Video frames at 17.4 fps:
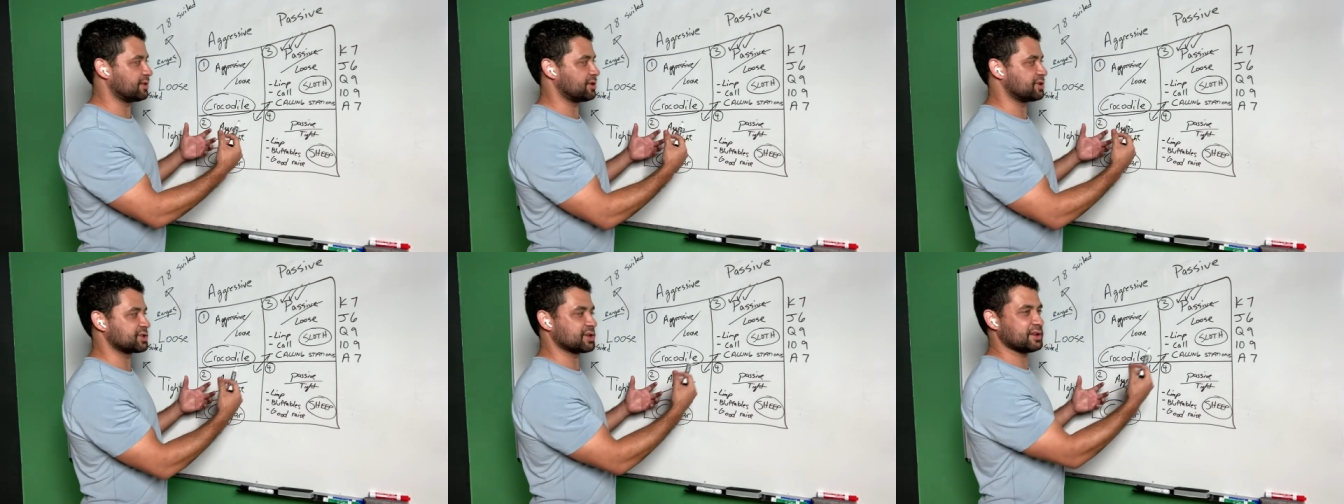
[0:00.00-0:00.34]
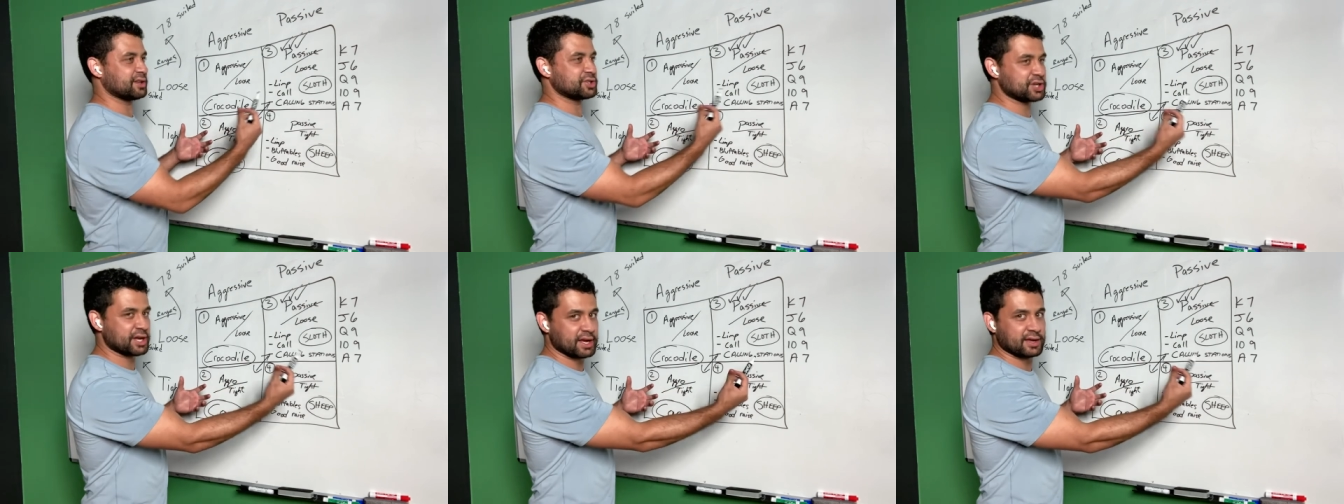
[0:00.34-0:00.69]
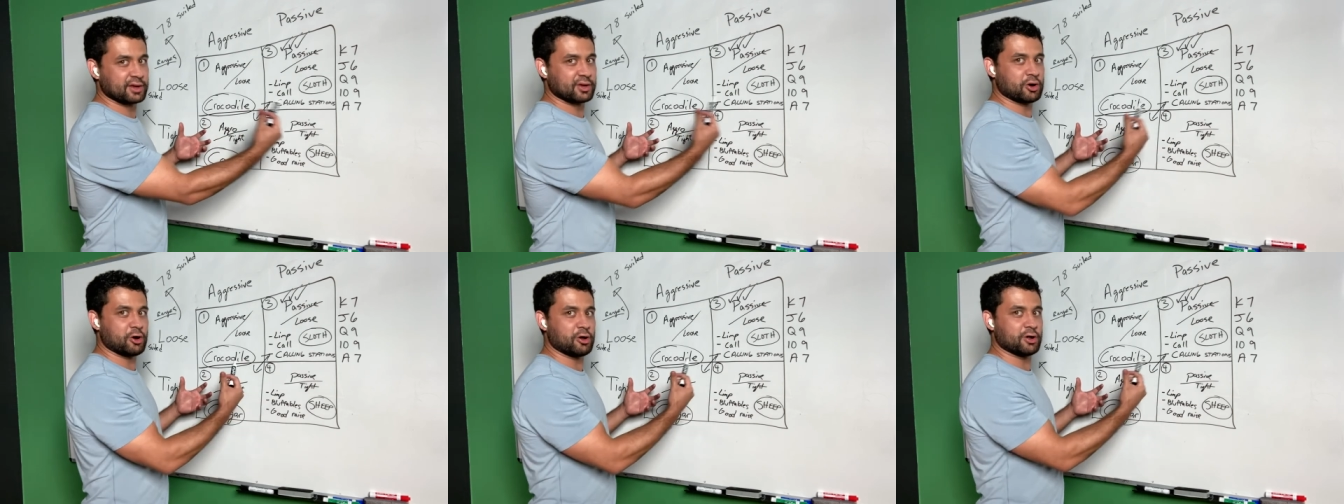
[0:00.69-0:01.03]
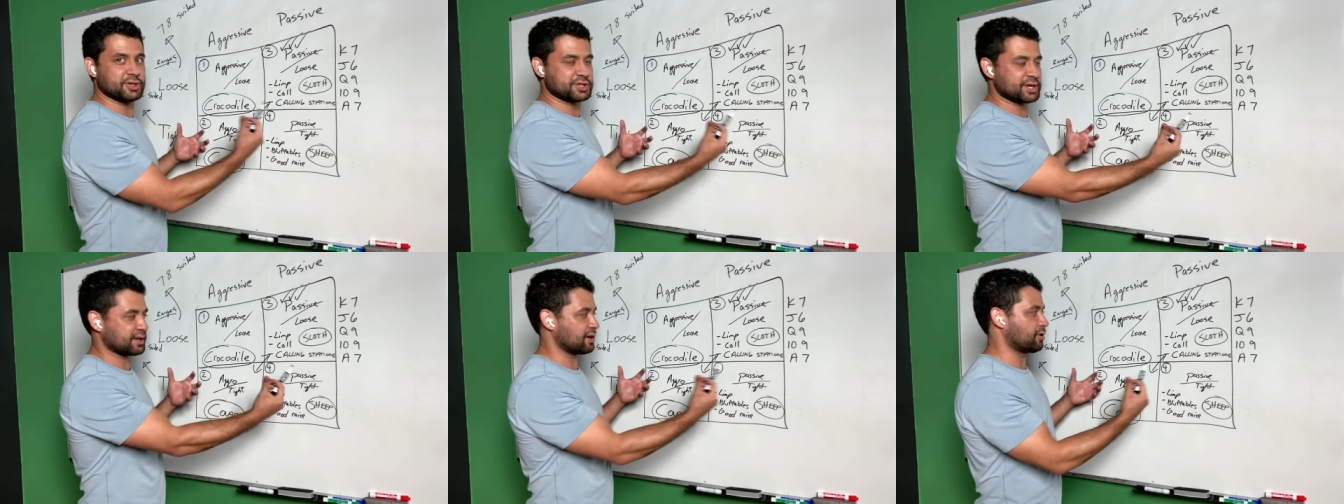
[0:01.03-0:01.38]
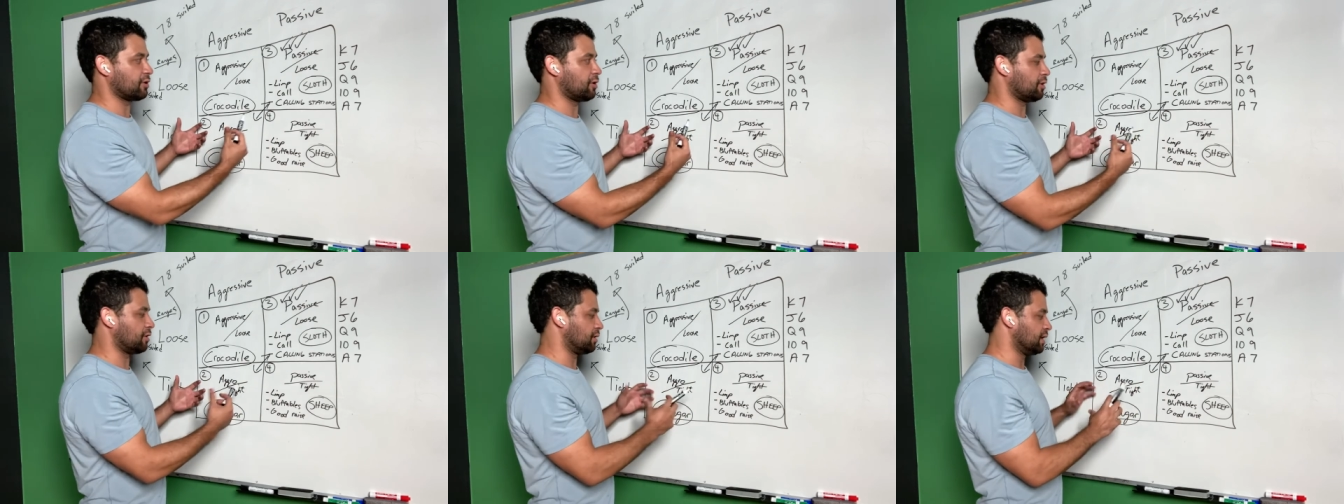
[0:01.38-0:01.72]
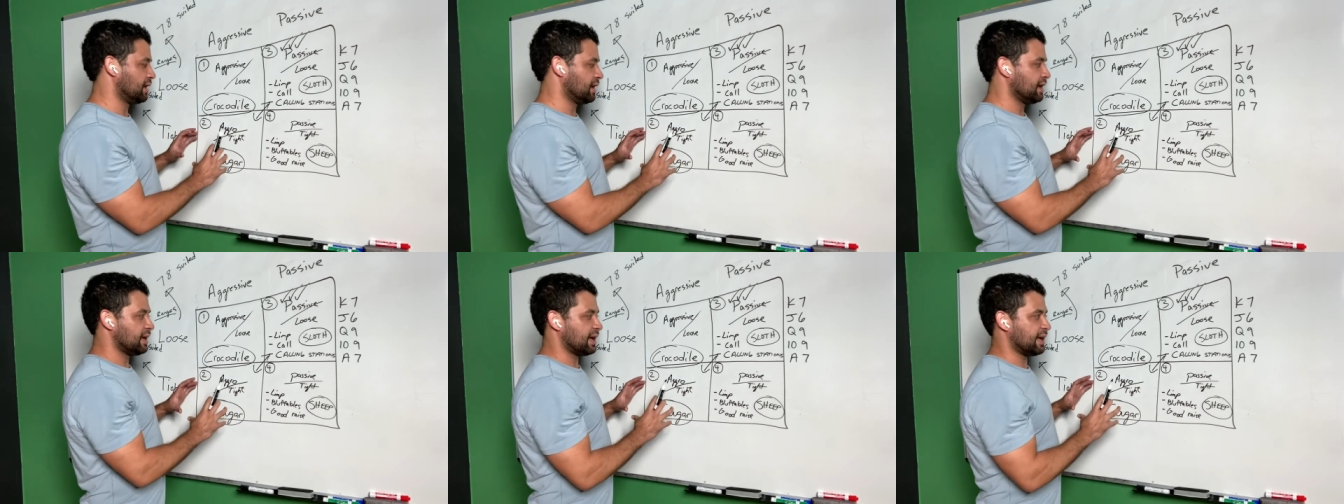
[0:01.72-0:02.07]
They're just going to check and call and check and
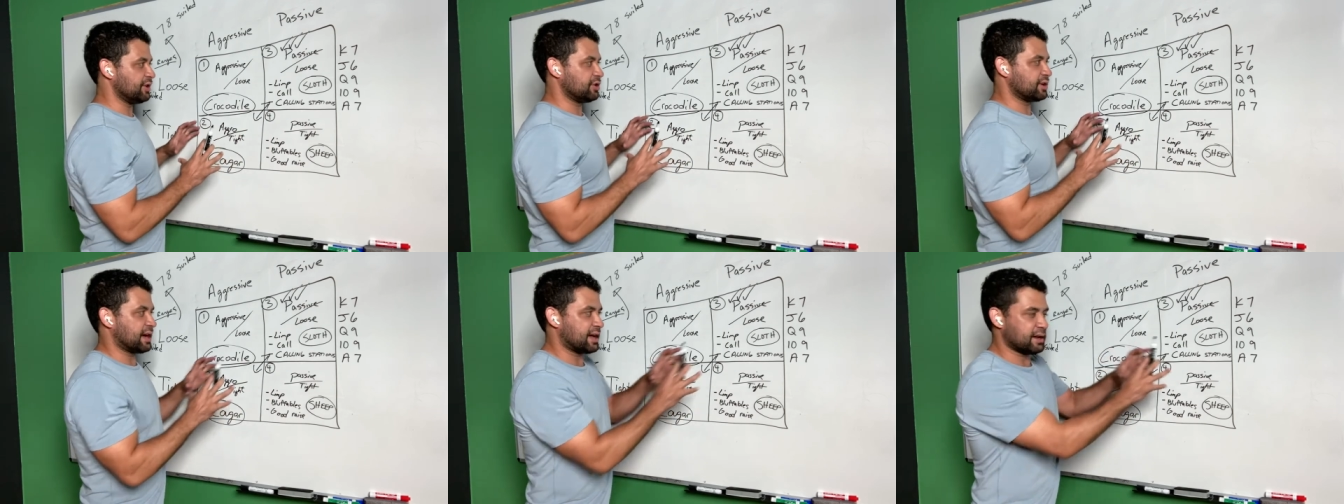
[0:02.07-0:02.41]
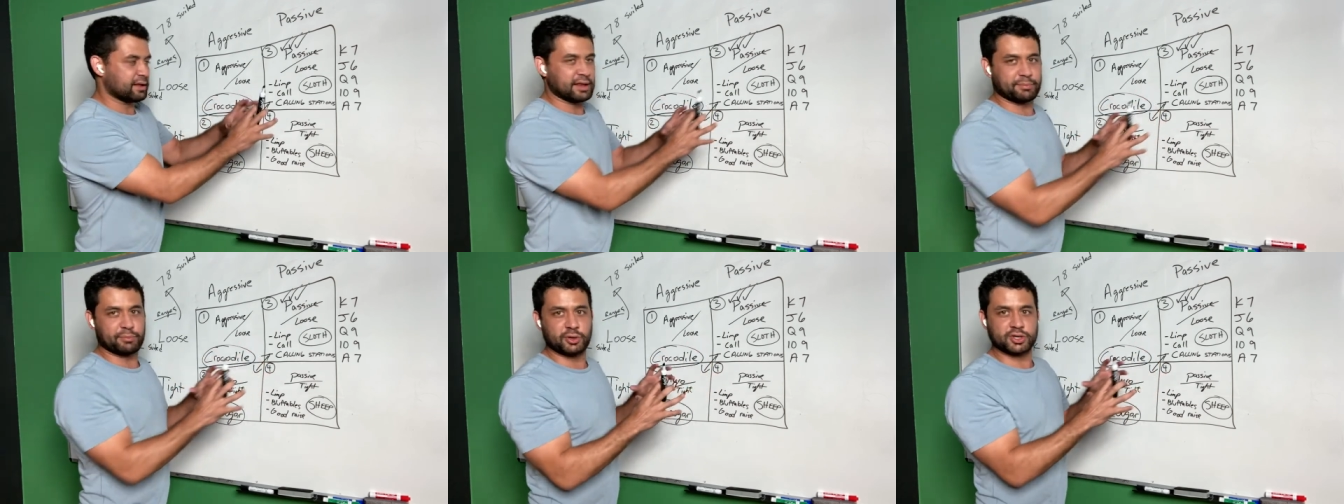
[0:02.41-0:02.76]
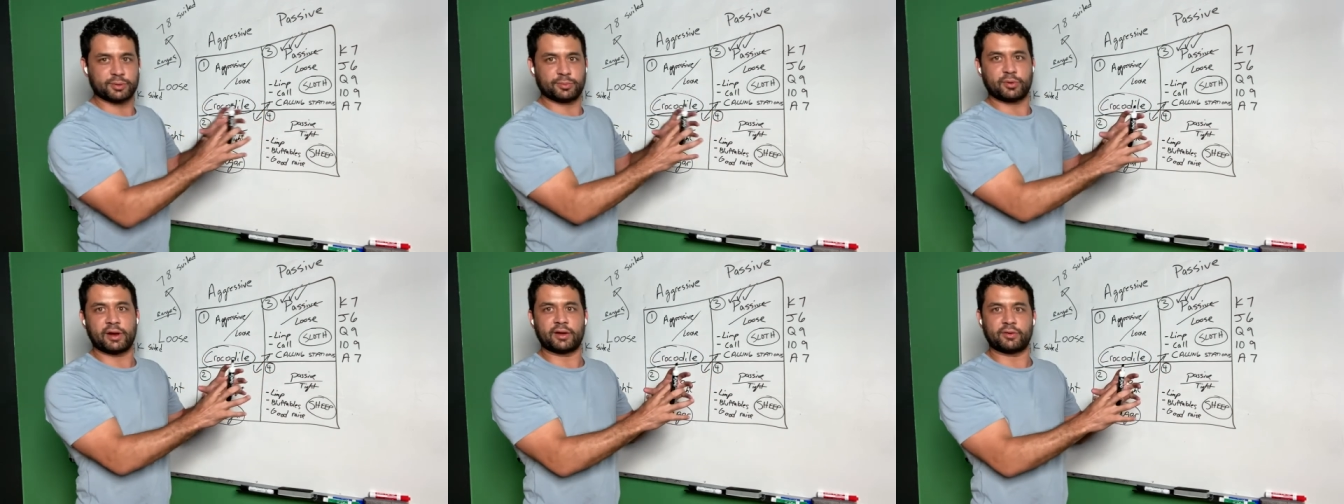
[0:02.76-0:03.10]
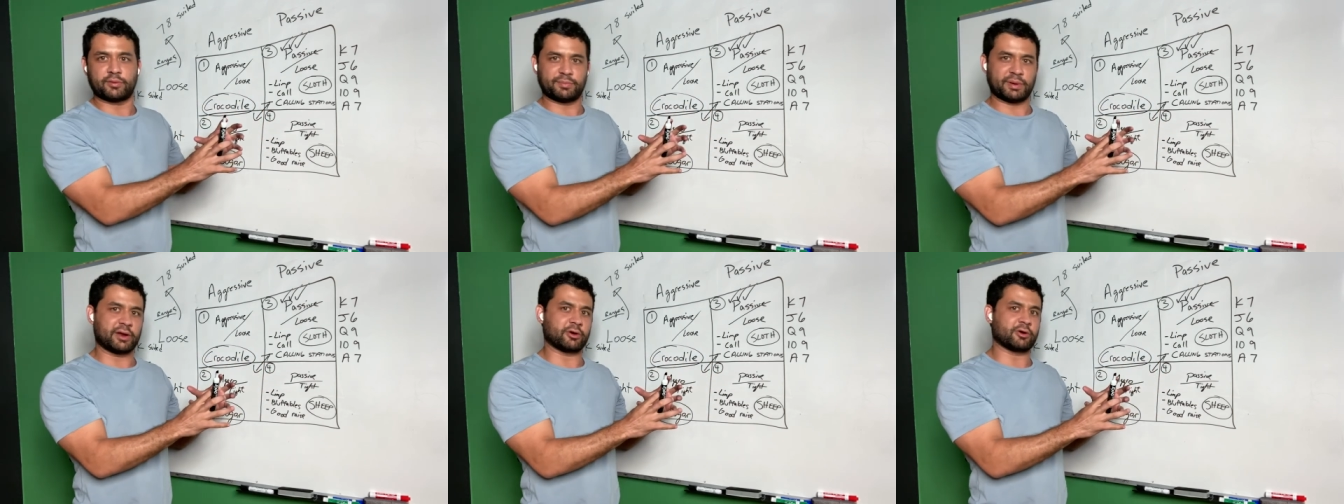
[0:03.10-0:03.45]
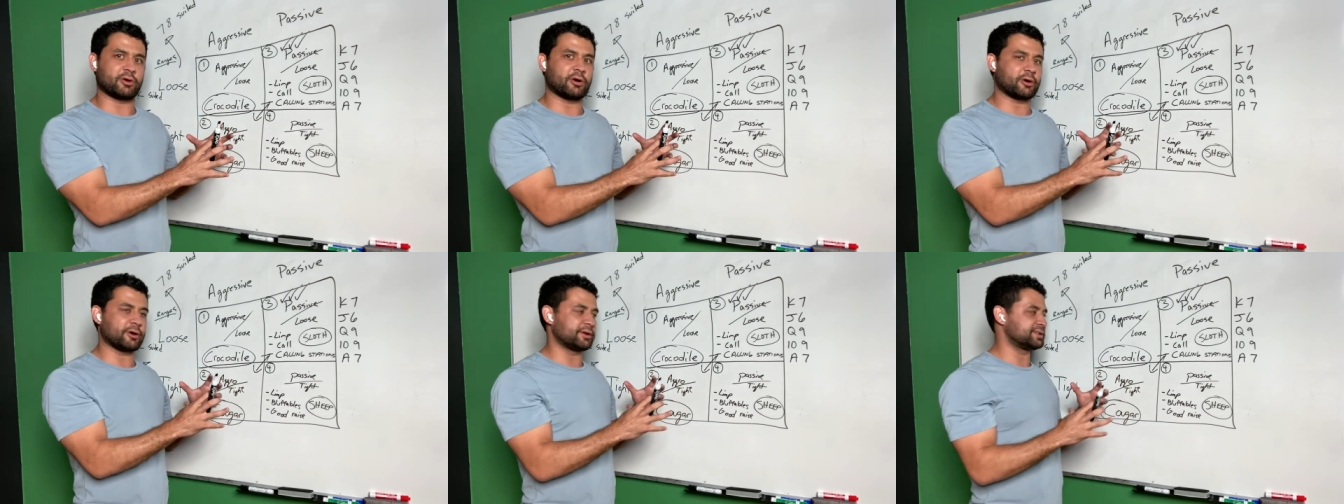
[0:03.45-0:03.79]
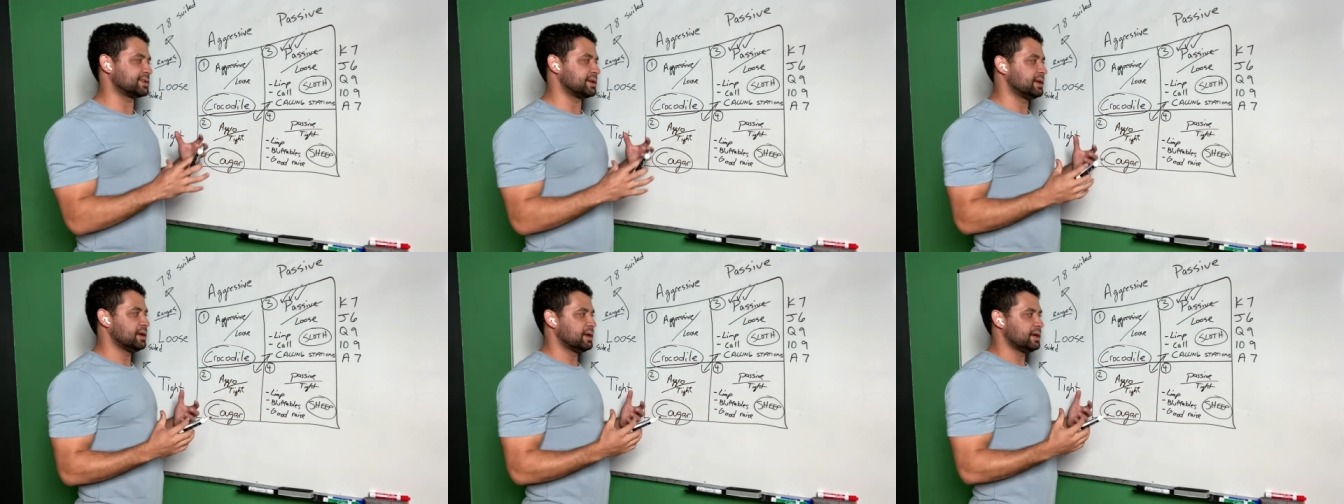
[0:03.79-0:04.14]
call, and you kind of like push them around with better cards,